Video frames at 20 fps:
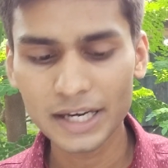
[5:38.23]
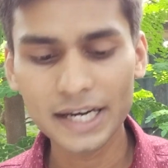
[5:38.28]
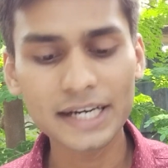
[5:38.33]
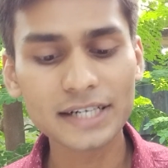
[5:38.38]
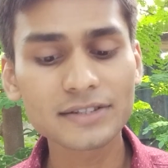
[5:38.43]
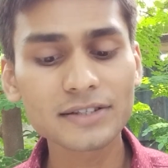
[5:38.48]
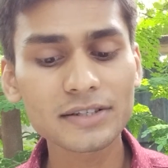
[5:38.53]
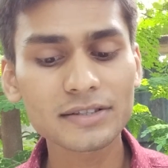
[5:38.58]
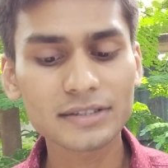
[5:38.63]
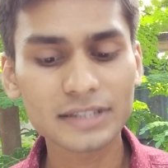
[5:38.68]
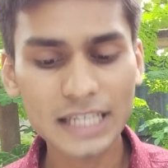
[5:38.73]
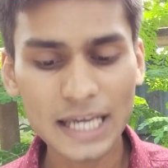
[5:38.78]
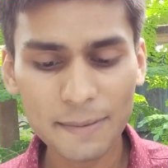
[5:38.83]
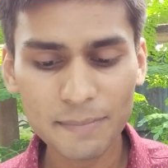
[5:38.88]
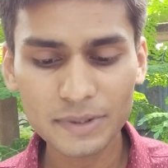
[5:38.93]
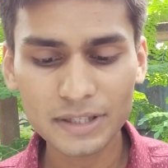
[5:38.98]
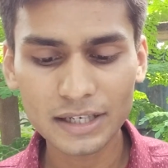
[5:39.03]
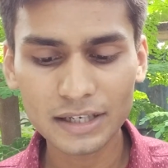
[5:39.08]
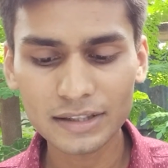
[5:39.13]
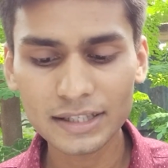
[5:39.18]
It's the
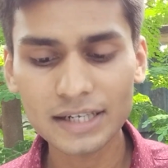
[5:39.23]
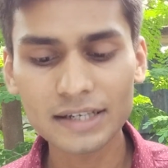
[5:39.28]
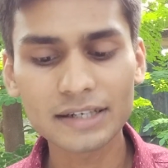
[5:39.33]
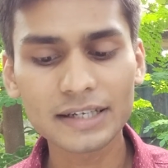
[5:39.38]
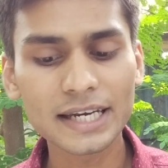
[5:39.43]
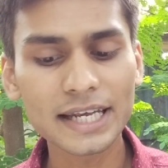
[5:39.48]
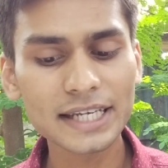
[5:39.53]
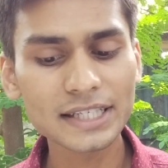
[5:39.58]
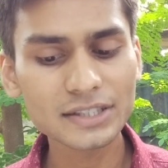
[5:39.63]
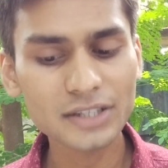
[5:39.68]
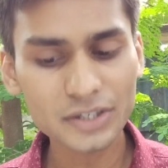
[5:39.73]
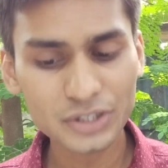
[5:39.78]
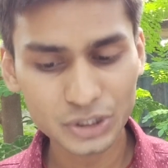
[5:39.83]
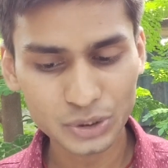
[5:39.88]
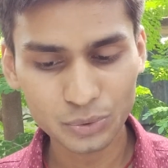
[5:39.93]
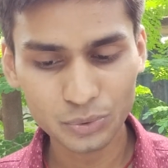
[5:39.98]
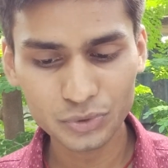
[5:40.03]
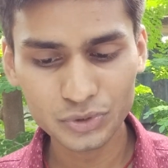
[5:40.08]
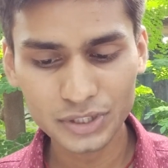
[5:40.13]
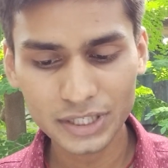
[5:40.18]
same thing that nature
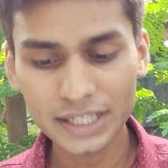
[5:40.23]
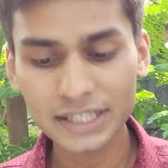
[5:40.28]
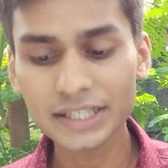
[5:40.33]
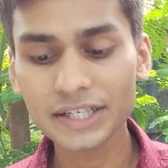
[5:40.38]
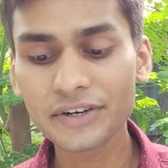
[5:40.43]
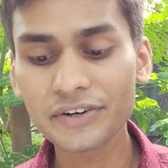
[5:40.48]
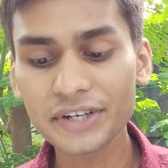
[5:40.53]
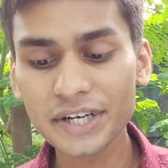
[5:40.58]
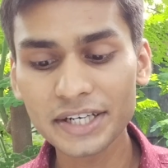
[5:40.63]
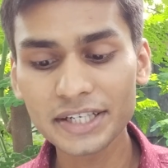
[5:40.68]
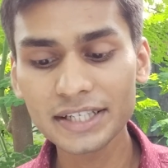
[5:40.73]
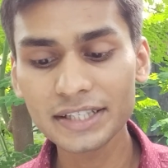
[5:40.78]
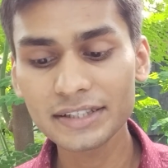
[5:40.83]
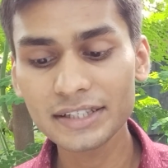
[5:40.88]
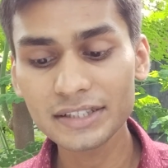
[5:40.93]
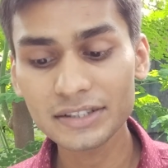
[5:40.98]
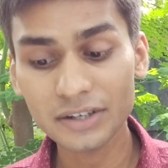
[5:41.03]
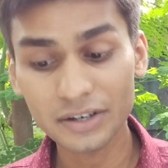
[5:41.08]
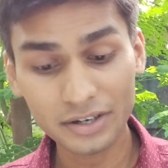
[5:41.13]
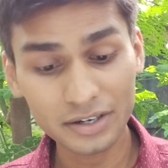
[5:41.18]
used in creating
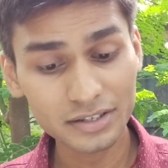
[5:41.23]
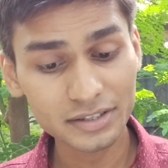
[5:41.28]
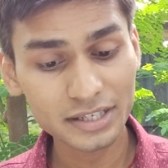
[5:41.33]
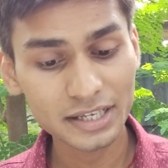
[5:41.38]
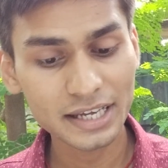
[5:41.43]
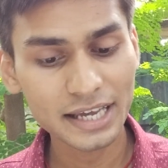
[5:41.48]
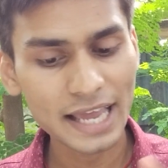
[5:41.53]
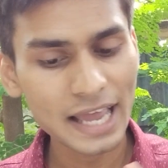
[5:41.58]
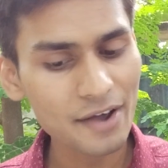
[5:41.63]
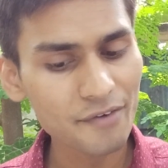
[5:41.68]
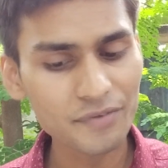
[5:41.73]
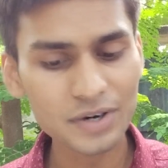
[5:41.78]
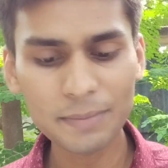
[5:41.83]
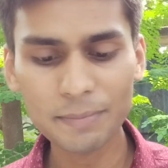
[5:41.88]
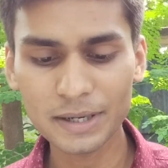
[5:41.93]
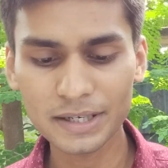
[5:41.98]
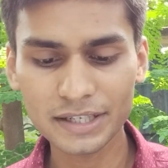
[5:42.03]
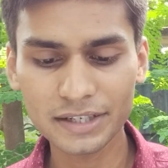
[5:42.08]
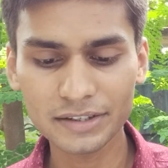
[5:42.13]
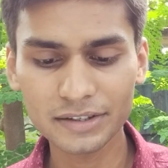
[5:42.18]
this earth, every
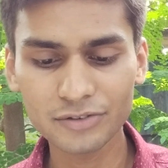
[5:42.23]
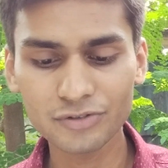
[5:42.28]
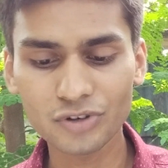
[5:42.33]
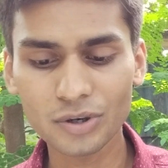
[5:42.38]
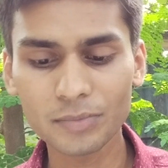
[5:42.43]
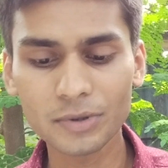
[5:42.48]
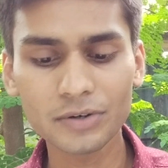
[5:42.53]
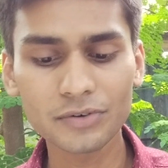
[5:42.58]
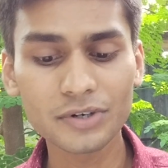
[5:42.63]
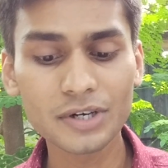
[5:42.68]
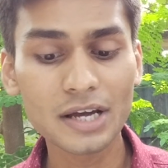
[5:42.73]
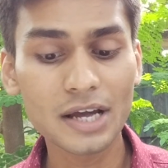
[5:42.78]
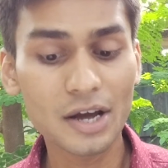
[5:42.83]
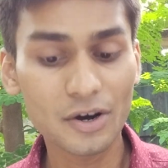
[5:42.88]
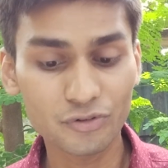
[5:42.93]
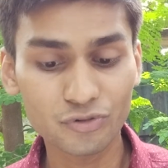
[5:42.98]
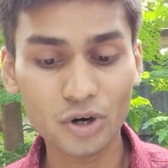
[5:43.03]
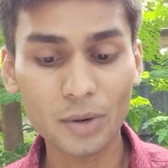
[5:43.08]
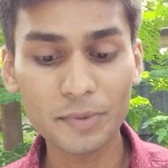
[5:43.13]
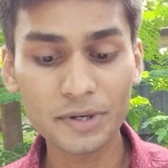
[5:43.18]
material
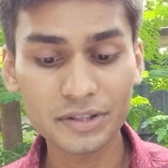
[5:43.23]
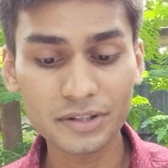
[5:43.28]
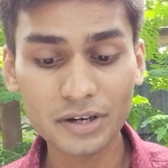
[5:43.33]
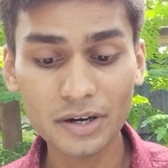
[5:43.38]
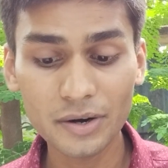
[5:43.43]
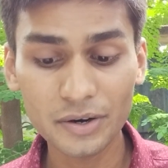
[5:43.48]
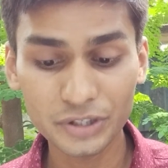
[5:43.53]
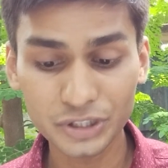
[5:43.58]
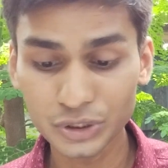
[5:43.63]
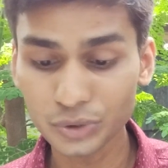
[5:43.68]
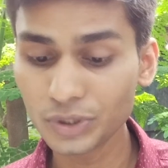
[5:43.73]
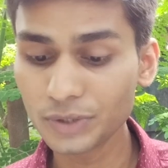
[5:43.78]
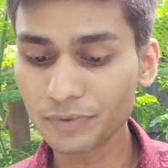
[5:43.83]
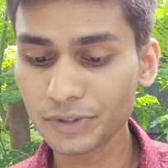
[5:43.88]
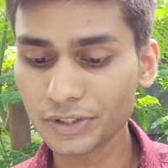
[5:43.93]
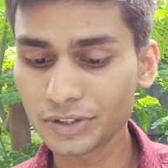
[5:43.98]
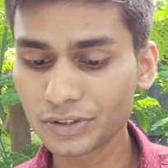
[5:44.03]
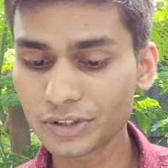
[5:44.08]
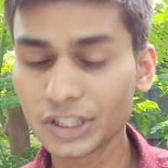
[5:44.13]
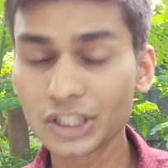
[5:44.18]
form in the
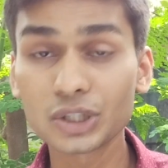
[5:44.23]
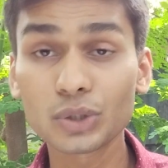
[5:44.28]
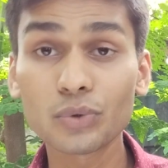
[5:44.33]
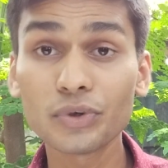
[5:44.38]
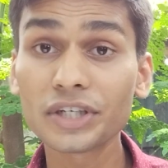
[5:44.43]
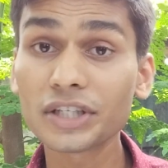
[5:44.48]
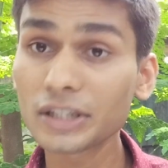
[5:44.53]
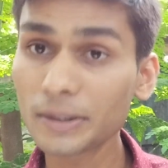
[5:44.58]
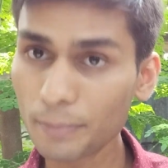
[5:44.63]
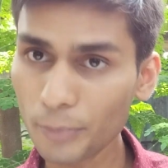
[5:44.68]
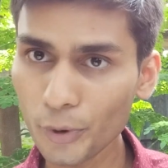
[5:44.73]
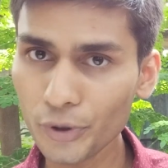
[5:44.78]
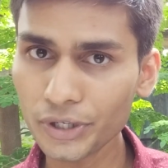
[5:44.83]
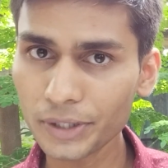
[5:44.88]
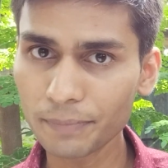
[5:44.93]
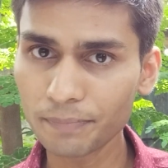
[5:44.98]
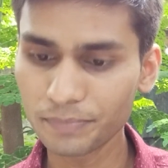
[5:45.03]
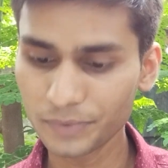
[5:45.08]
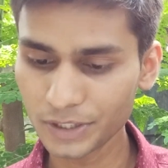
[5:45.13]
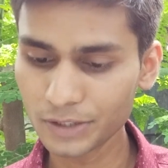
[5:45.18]
universe, including the
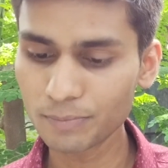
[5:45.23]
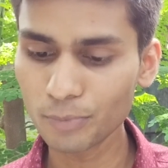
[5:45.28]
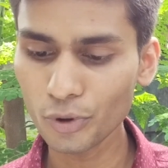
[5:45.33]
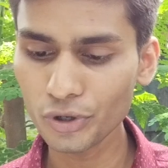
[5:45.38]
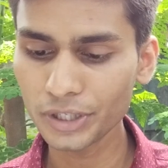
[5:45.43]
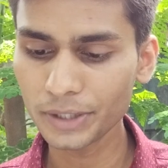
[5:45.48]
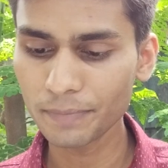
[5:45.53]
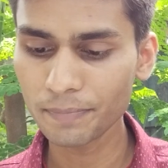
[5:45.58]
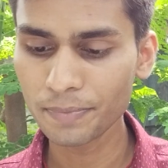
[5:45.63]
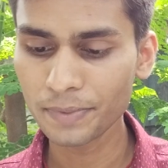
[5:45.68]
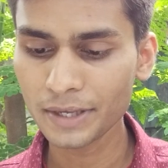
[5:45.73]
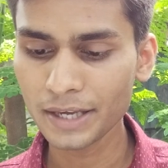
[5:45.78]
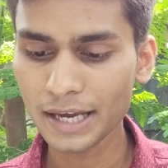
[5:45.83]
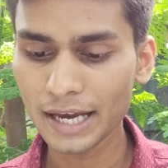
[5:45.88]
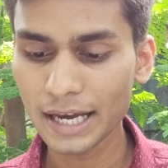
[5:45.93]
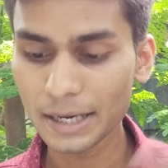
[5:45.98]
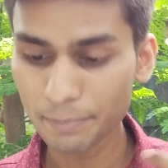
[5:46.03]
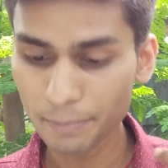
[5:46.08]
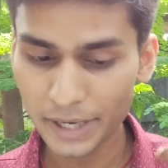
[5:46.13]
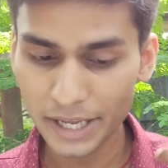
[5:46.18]
body, this body
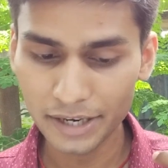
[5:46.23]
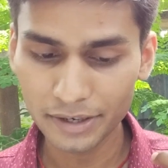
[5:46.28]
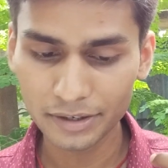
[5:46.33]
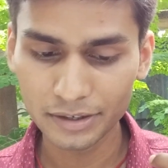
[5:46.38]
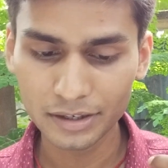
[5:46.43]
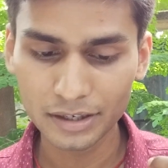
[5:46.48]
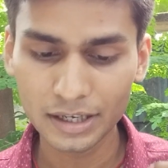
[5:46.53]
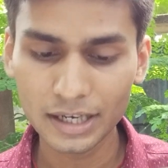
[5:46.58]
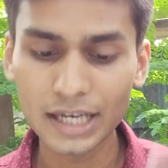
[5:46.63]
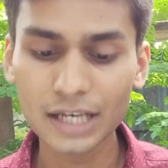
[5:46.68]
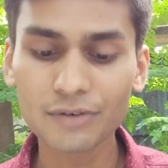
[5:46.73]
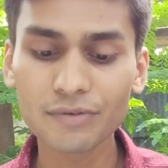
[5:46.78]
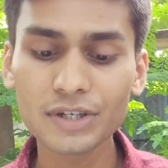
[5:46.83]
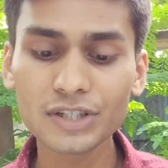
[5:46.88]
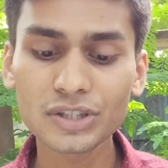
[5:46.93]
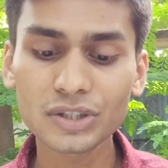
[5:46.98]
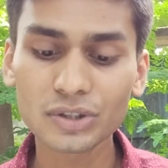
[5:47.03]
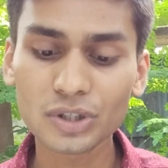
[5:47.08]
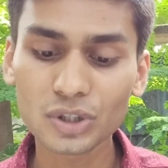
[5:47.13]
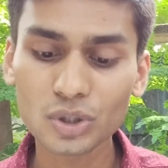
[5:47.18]
and brain, in
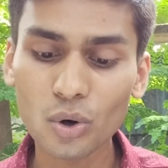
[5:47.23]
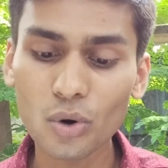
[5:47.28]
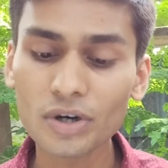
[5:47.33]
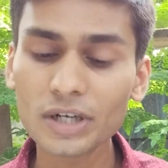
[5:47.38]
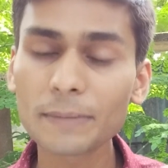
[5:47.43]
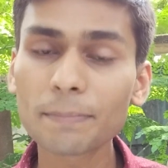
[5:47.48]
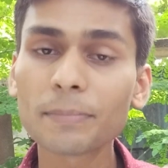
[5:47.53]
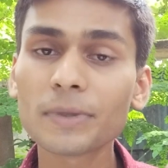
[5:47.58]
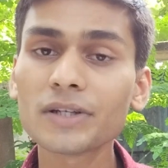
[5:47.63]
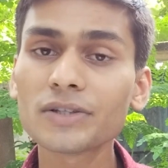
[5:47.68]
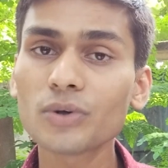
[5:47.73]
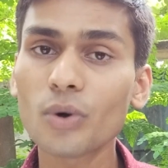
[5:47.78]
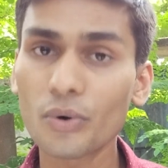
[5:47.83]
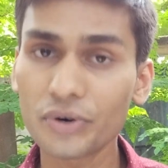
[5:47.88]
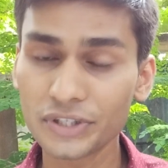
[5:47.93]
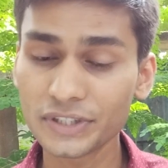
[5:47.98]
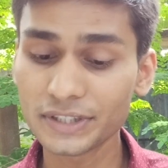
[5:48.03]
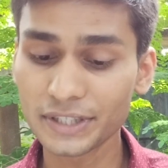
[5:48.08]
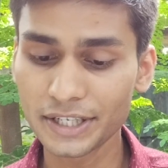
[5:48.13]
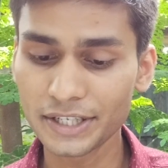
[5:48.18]
which the thought impulse
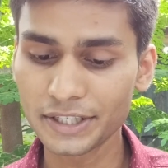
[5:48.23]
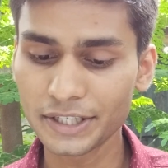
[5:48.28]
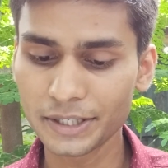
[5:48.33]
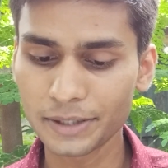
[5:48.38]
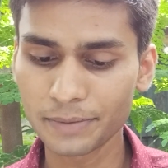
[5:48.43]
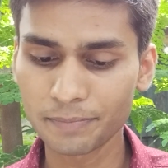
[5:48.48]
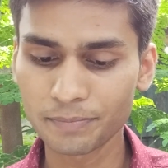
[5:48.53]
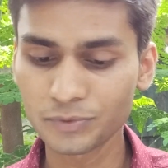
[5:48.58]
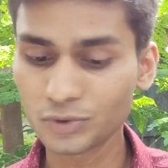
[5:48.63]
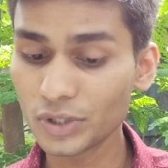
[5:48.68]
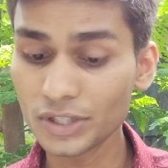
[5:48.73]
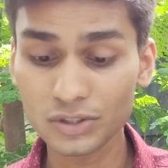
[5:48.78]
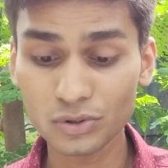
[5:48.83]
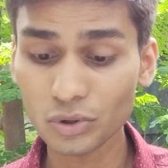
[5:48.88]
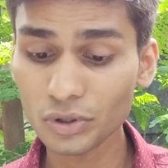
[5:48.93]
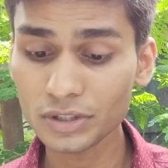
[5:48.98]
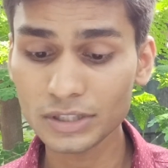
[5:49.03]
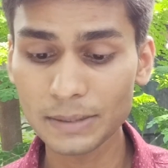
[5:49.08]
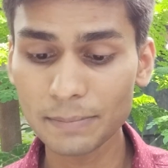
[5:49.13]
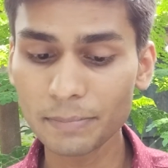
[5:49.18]
originated. So it's
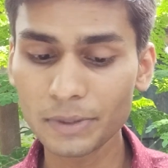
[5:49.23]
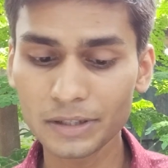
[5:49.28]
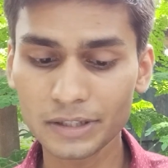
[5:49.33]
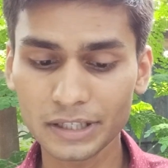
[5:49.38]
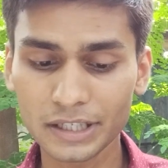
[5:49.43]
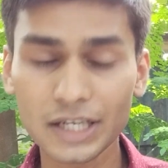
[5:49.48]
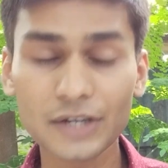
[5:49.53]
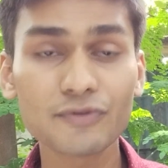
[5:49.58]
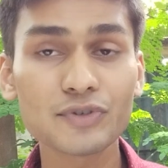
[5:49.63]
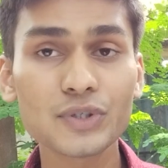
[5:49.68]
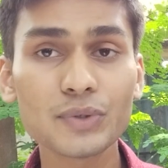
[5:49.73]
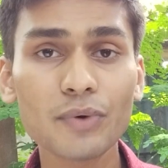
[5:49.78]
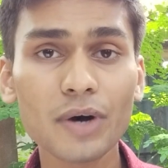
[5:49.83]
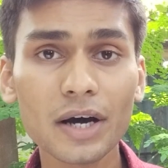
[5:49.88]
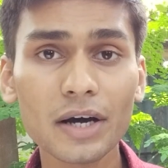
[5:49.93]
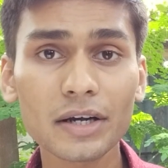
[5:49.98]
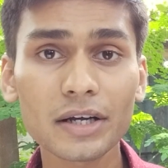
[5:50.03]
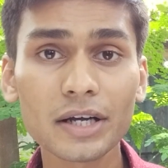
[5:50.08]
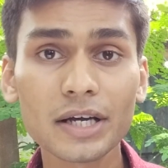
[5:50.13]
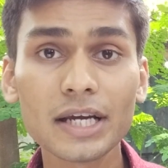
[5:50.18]
not a simple thing. If you
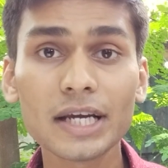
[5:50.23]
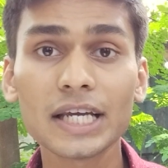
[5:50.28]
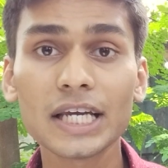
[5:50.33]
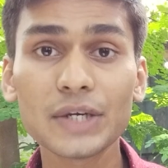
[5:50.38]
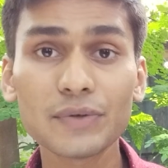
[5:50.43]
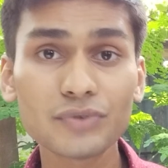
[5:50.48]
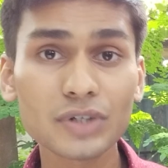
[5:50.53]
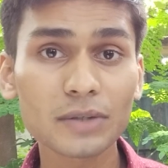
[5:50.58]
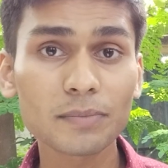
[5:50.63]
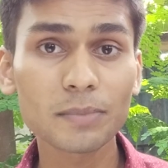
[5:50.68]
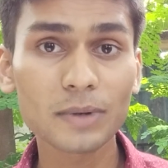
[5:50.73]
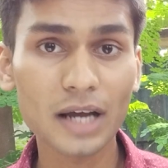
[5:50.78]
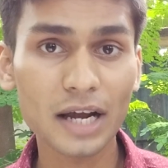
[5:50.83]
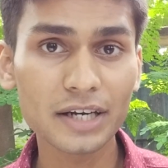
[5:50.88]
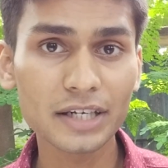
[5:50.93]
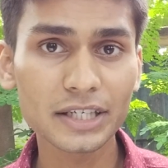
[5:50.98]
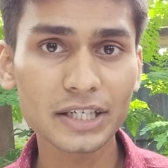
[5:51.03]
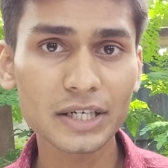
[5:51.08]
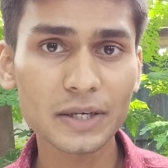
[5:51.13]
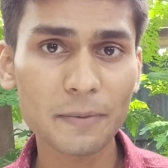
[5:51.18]
are
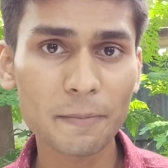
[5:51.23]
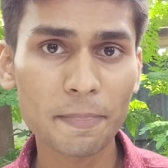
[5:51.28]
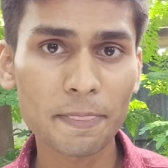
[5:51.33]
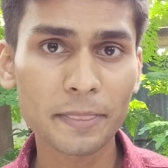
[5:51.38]
planning